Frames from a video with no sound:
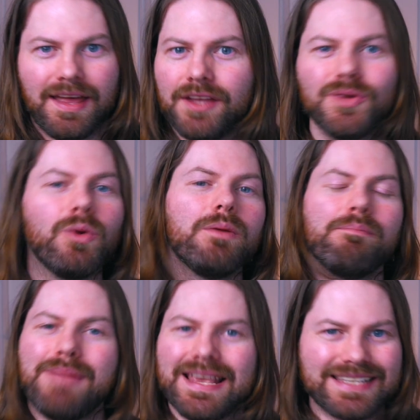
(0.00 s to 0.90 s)
and you won't
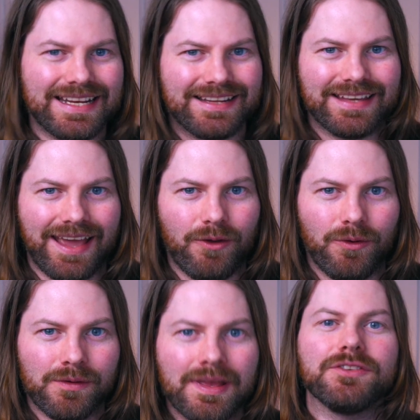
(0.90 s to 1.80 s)
miss anything
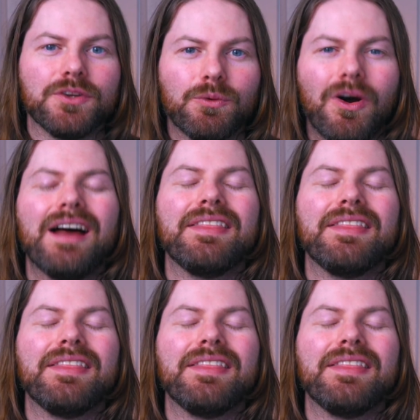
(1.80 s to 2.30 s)
out. And you know what?